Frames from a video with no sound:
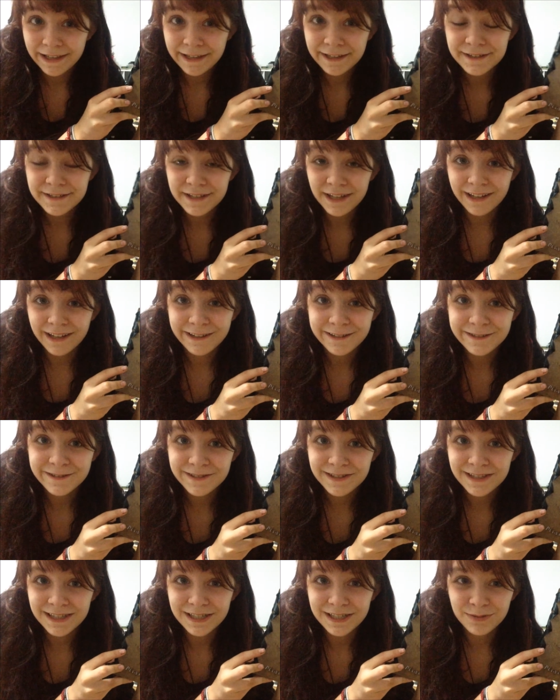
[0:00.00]
Here's a little
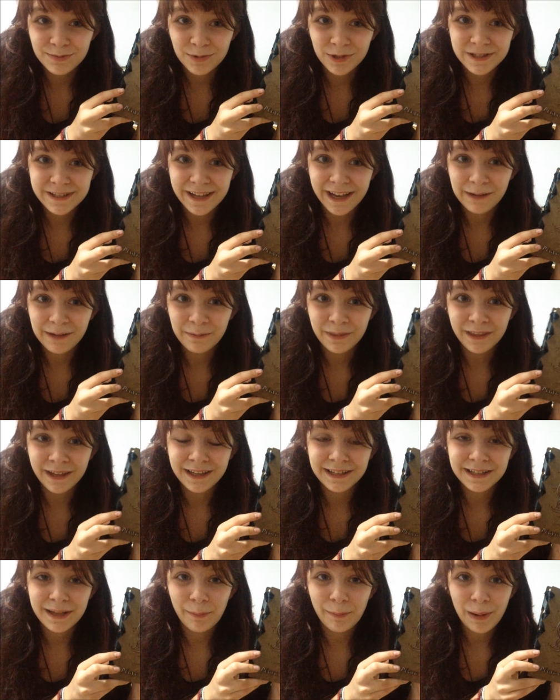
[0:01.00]
sketchbook type
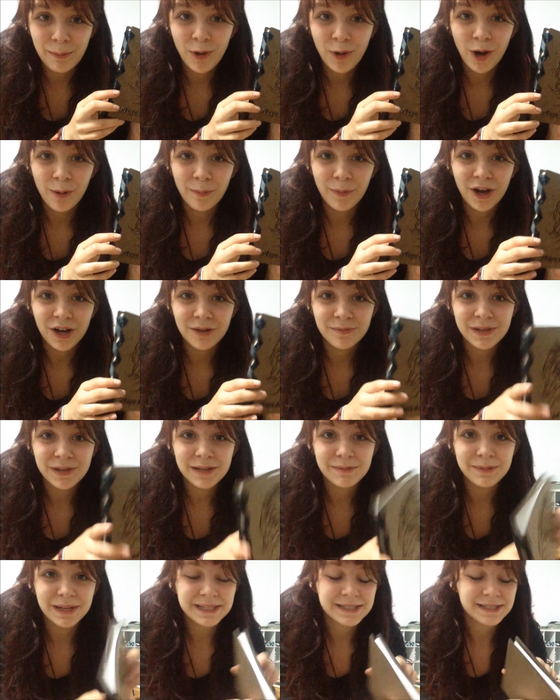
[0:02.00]
thing that my mom bought me
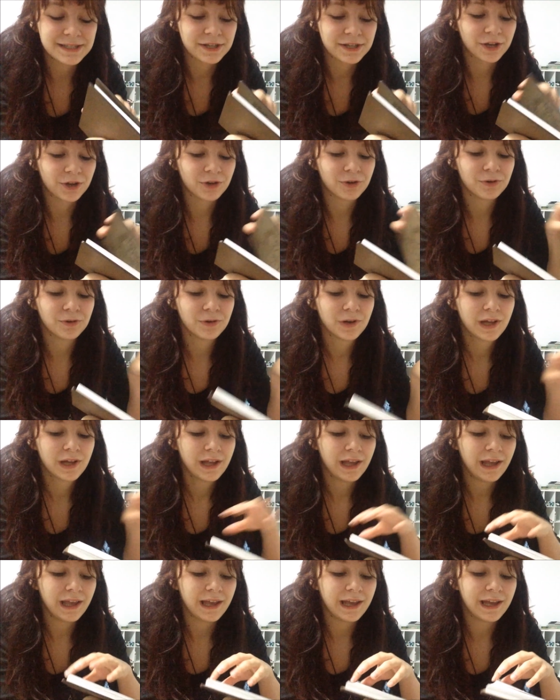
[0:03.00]
in Mexico.
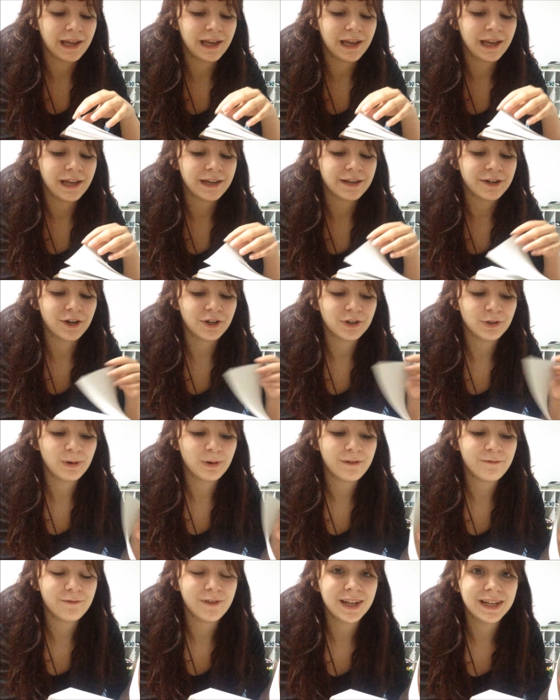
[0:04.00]
And although
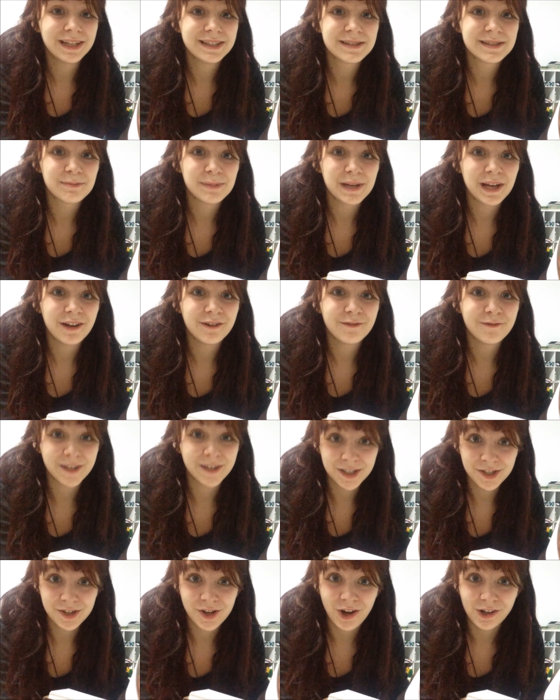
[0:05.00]
I feel it's a bit
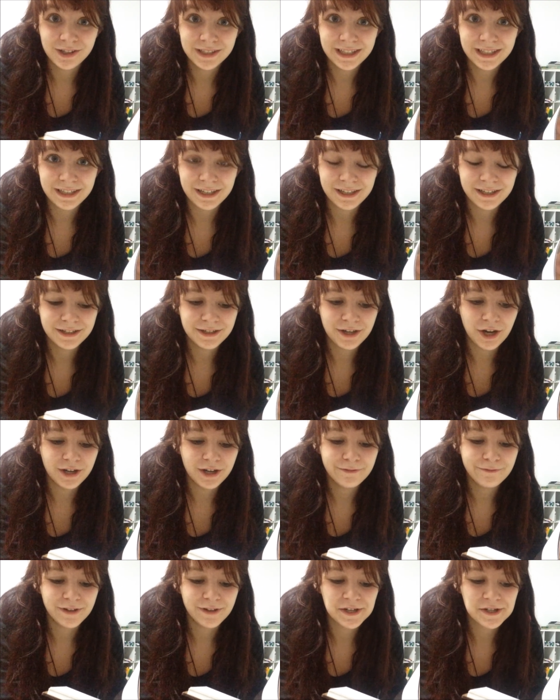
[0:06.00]
unfair to call it an
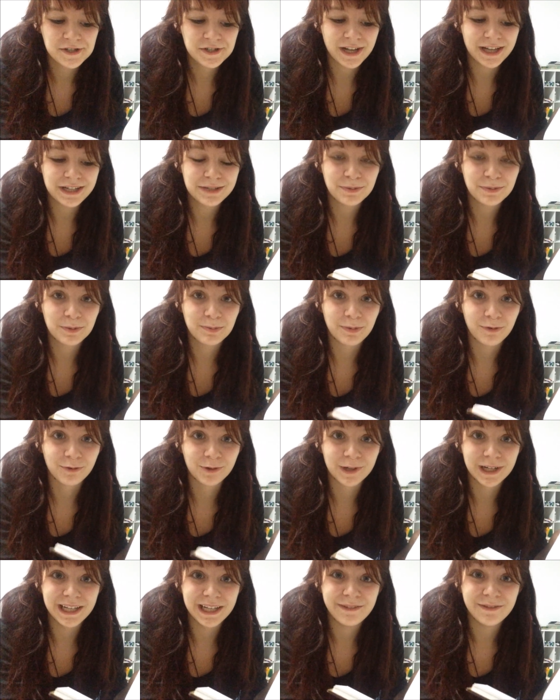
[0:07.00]
unfinished sketchbook
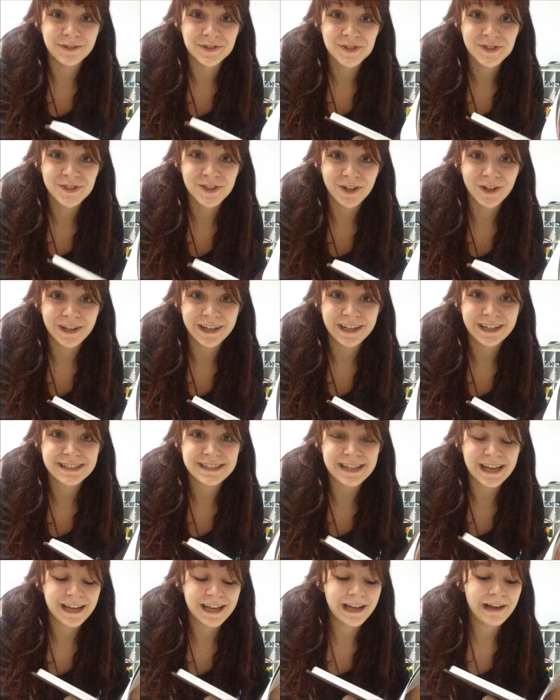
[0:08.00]
before I even start
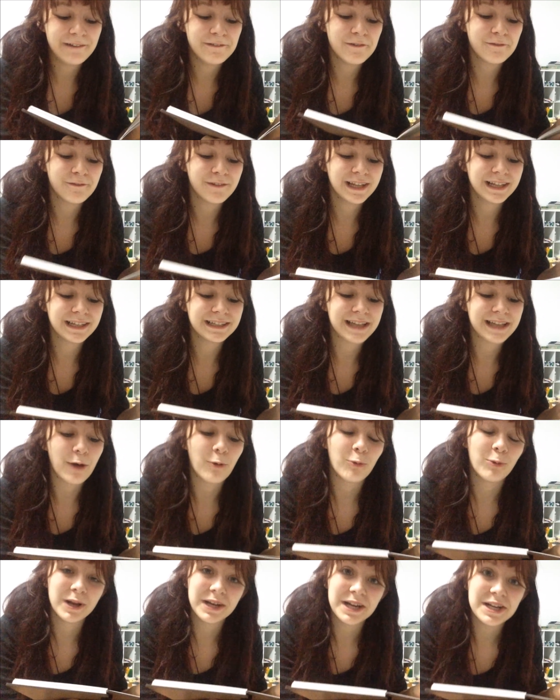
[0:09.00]
it, I have a feeling
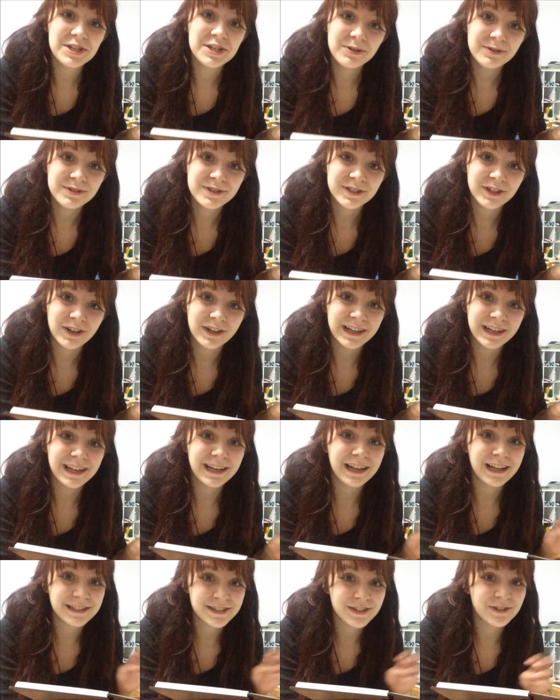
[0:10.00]
that when I do start
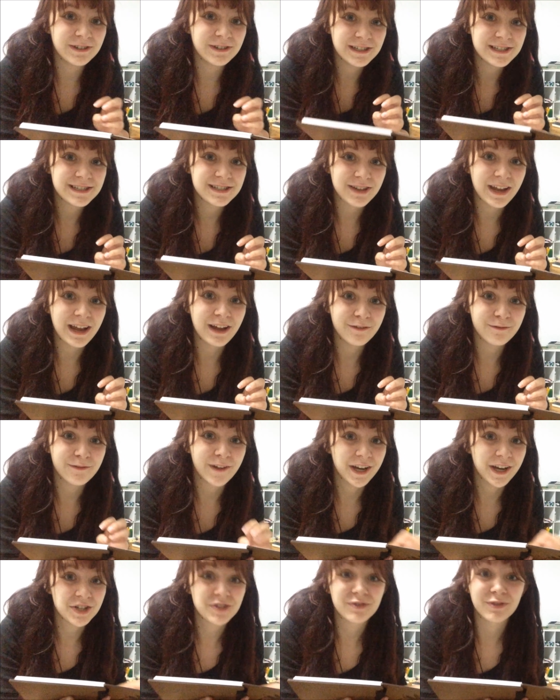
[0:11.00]
it, it's going to stay
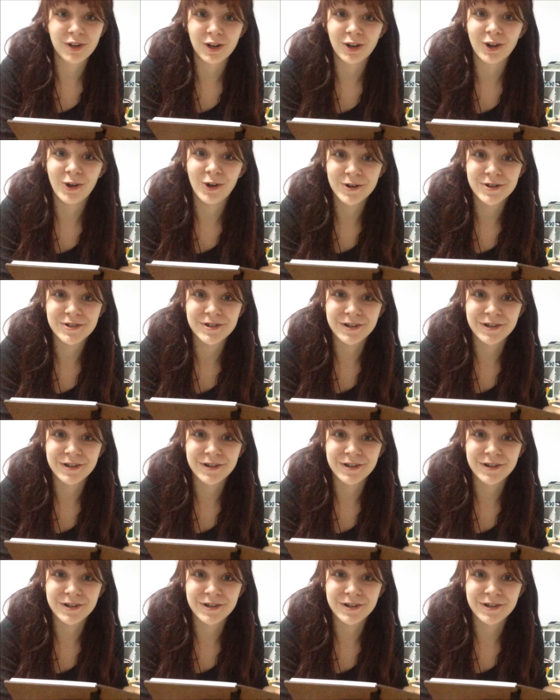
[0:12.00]
unfinished for a long